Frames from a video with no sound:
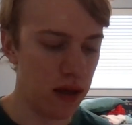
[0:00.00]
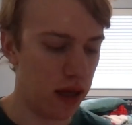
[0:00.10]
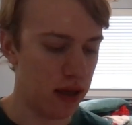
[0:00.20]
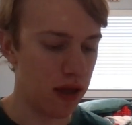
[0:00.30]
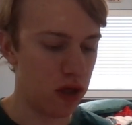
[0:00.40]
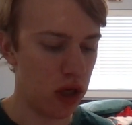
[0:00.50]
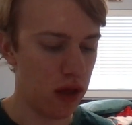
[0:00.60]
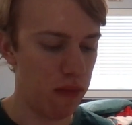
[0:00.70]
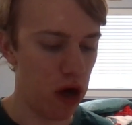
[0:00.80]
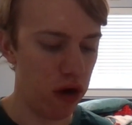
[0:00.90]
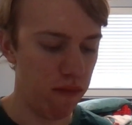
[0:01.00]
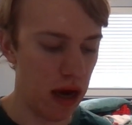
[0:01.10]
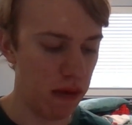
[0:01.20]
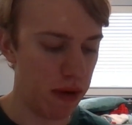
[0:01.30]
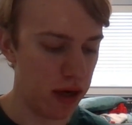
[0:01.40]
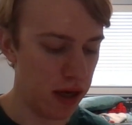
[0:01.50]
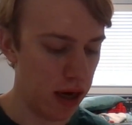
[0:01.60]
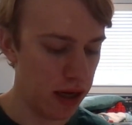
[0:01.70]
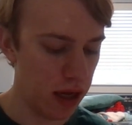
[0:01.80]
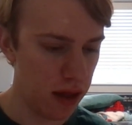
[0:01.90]
That's just part of my opinion,
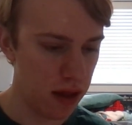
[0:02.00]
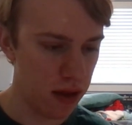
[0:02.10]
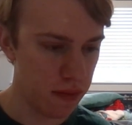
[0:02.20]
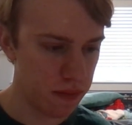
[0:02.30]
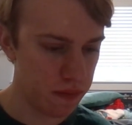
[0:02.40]
I guess.